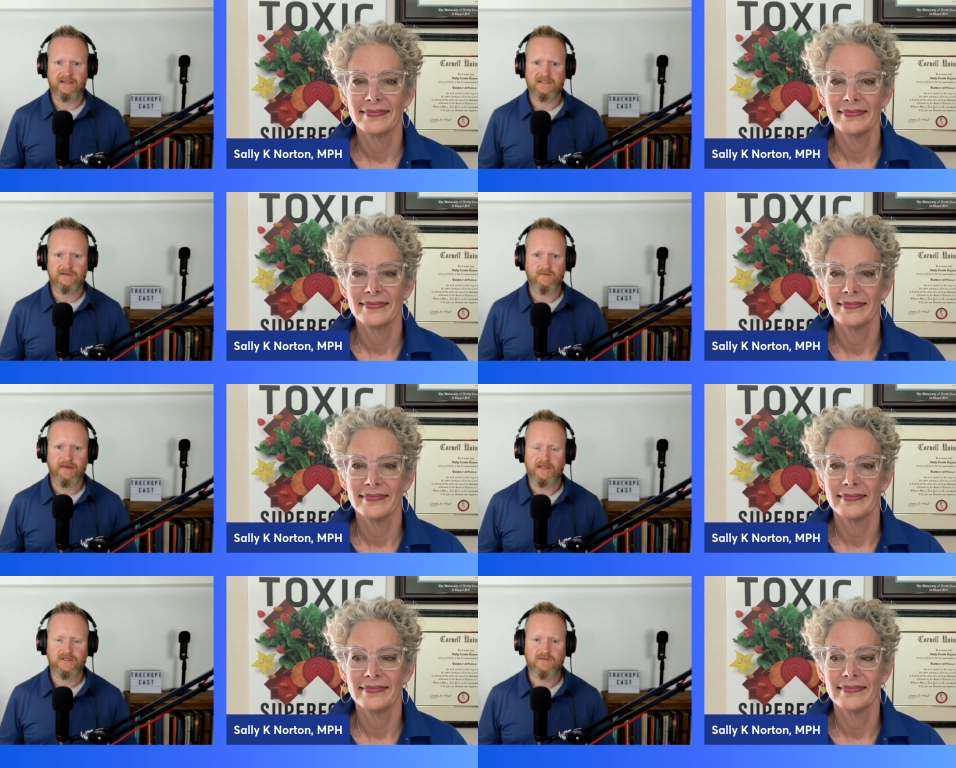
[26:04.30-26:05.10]

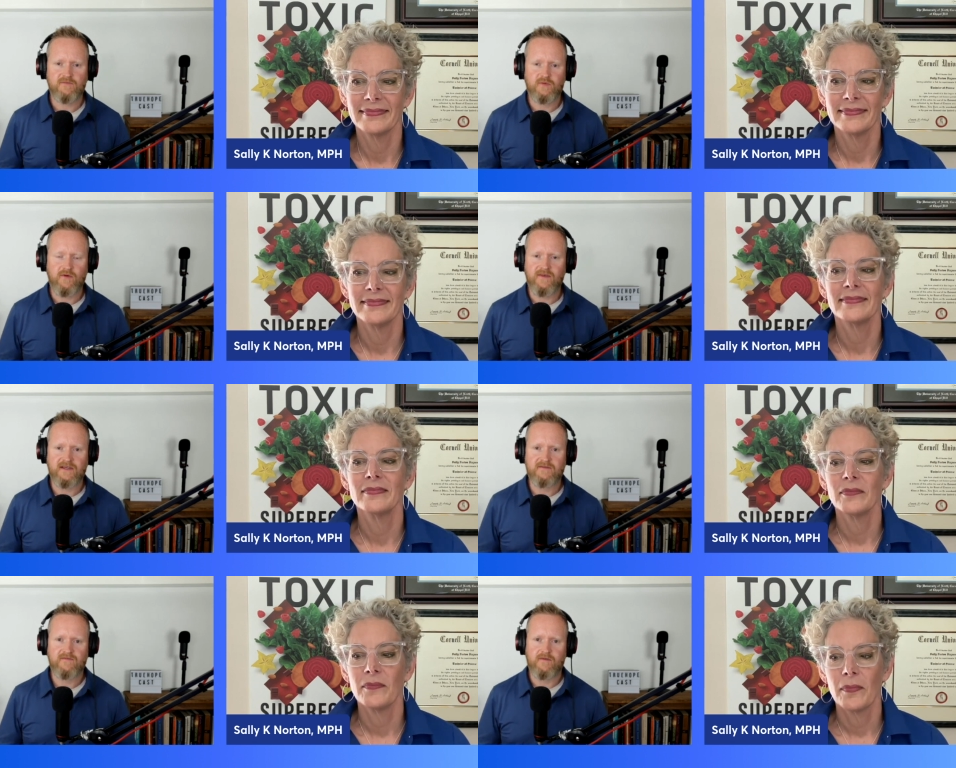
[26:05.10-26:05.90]
Speaker 1: spinach
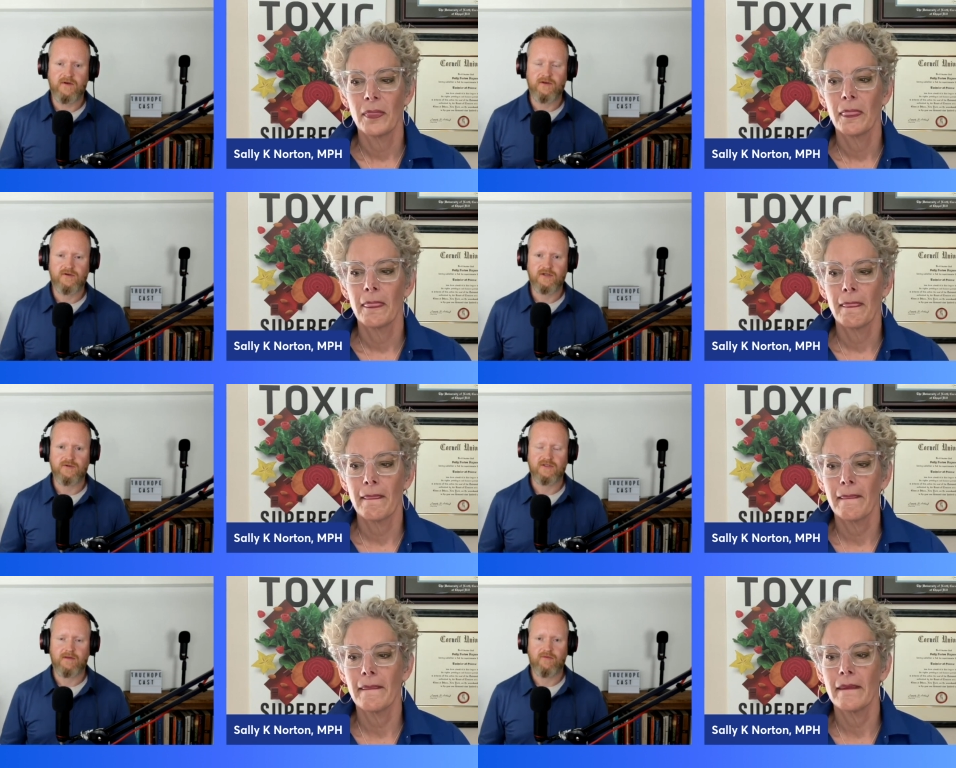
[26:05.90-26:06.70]
smoothies from a nutritional
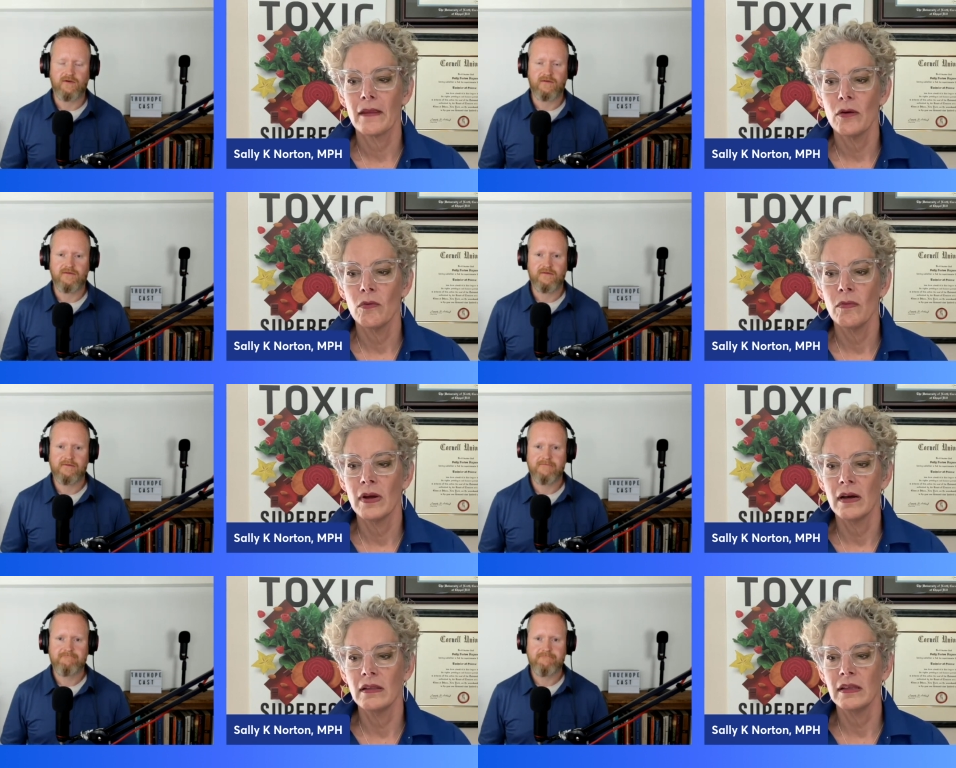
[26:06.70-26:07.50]
standpoint?
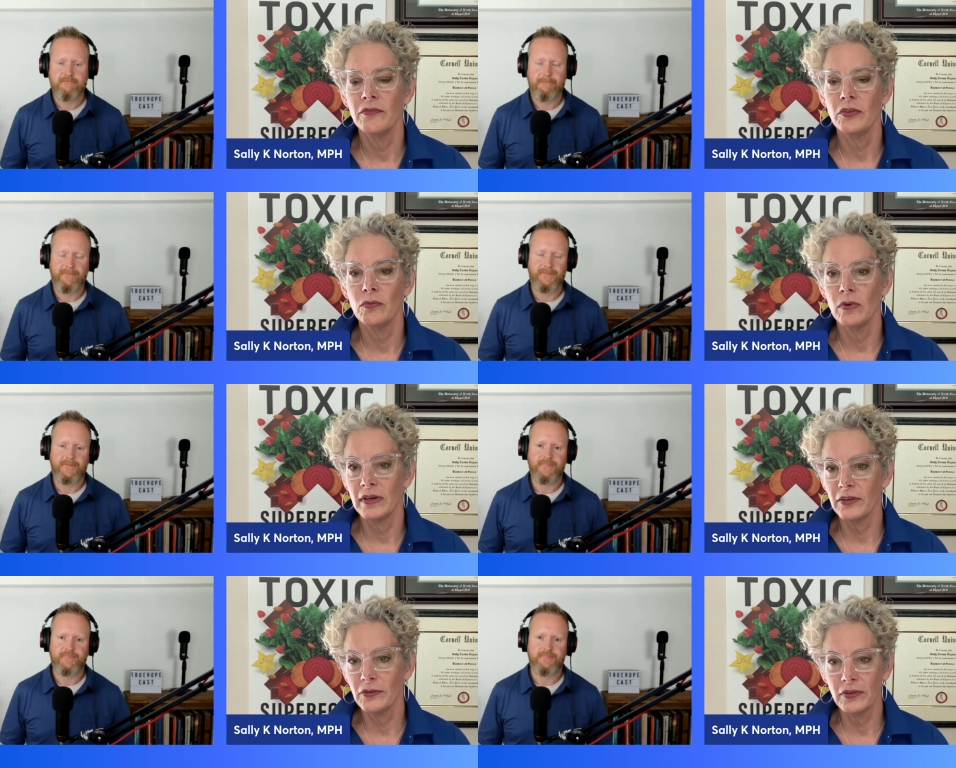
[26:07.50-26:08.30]
Speaker 2: Well, if you
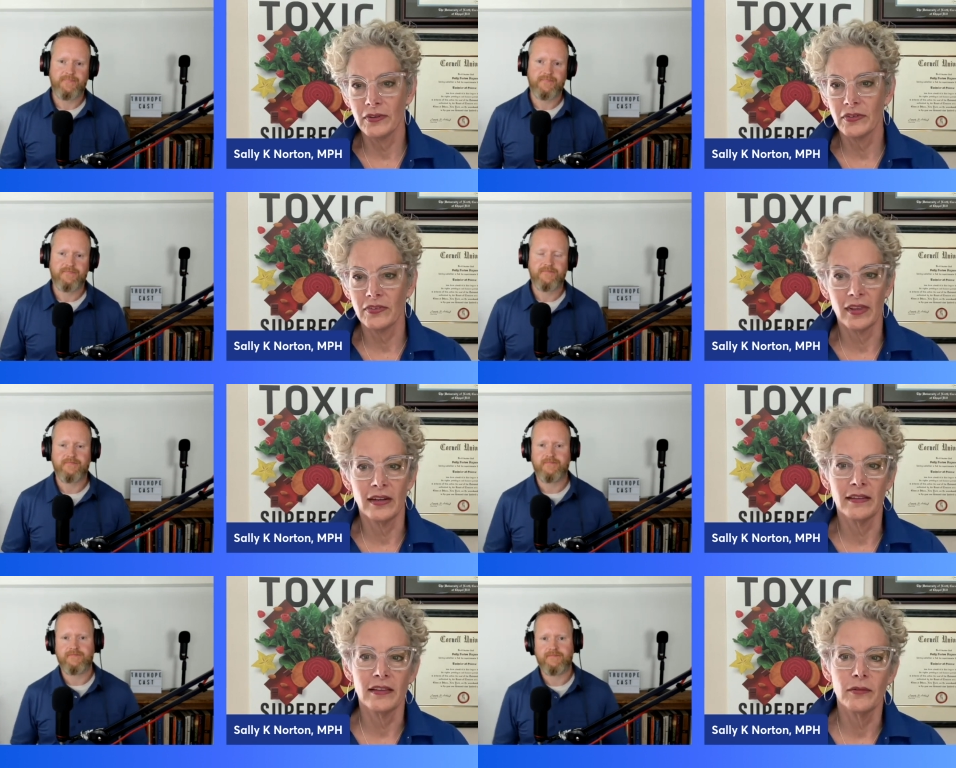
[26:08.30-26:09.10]
want to do
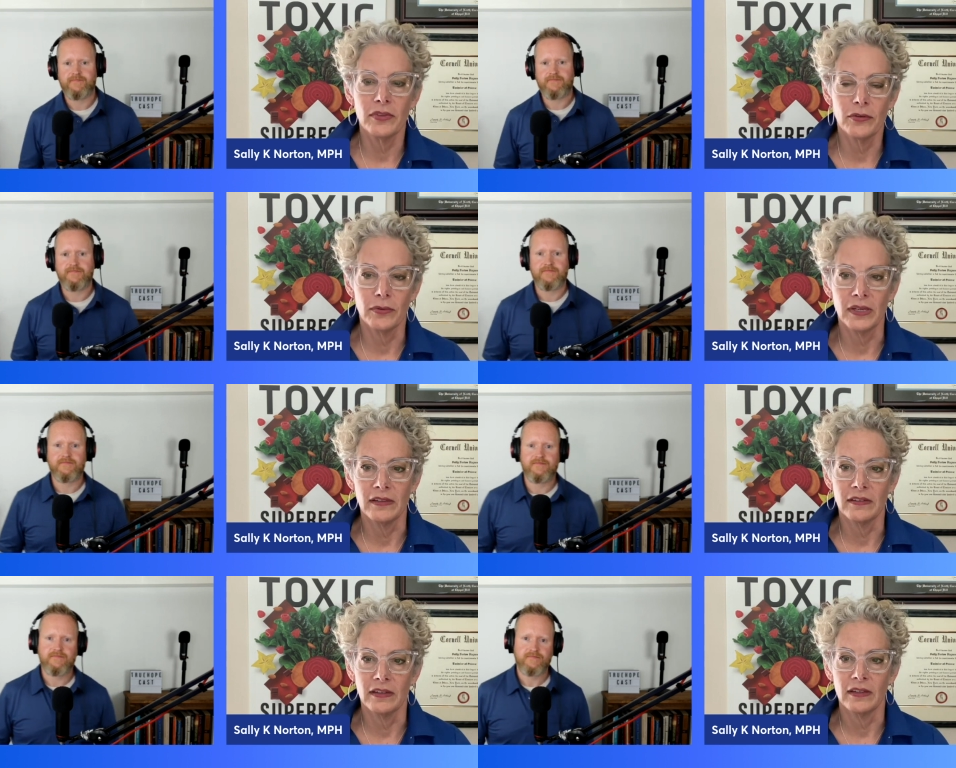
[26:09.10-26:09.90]
anything with
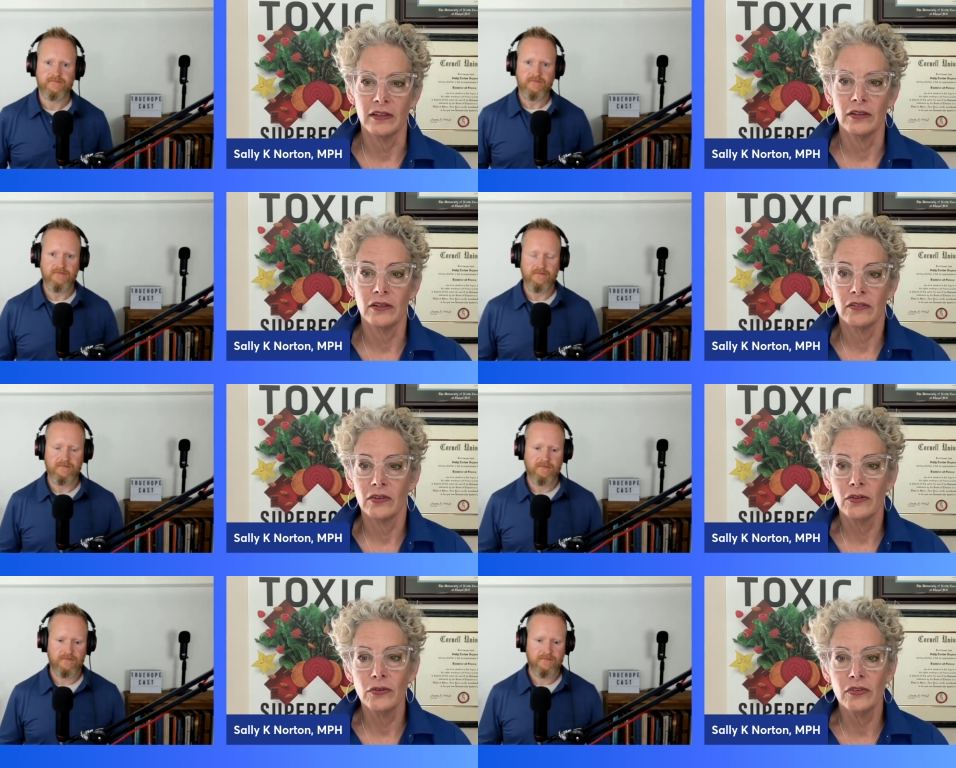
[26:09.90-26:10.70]
greens in it,
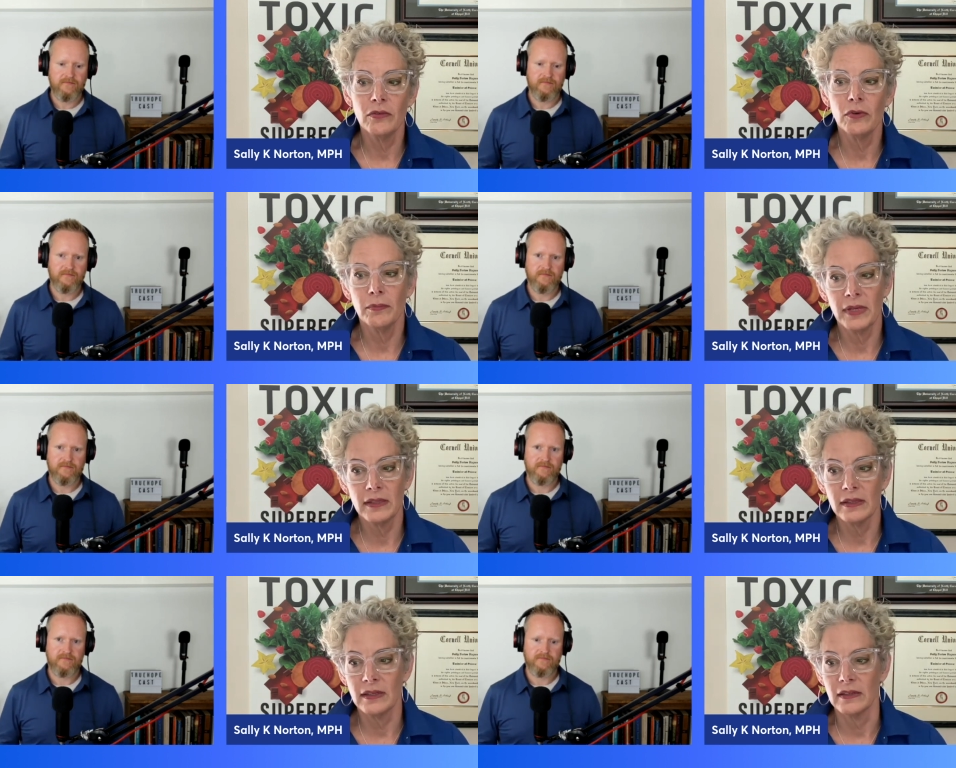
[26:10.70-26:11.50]
start using
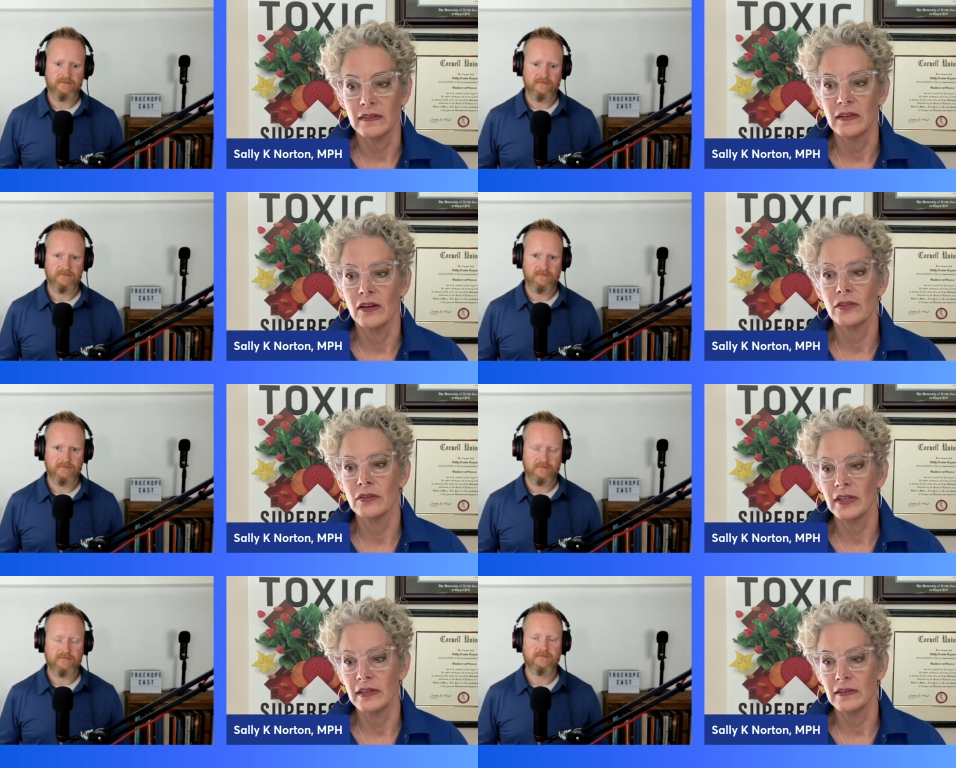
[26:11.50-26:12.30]
romaine lettuce and
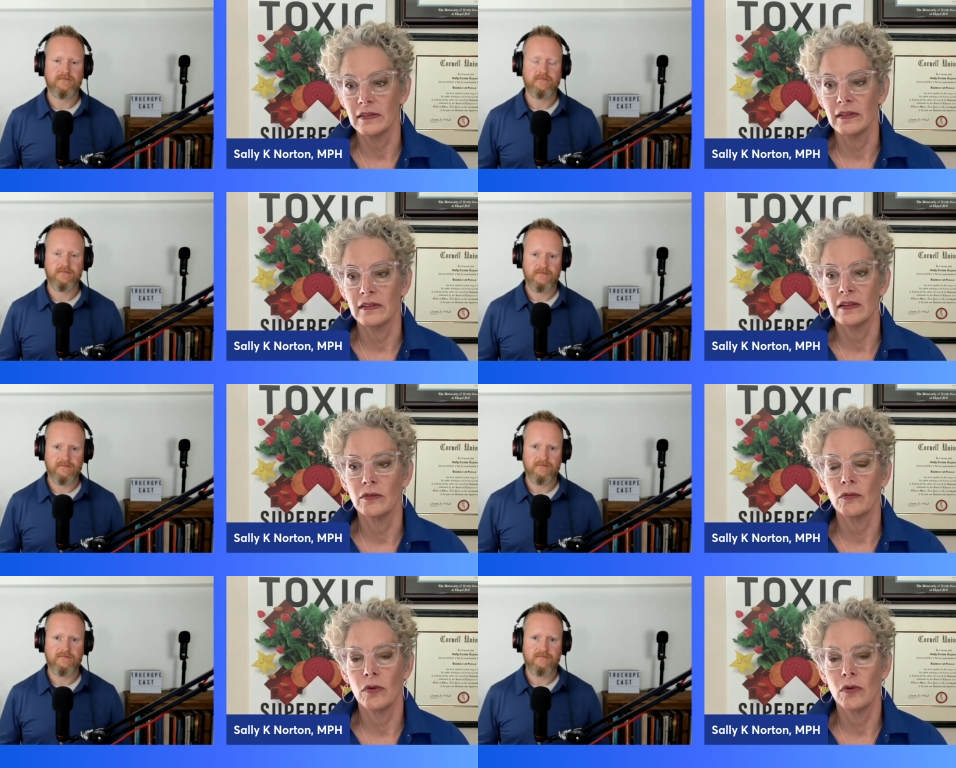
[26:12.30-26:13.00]
other lettuces and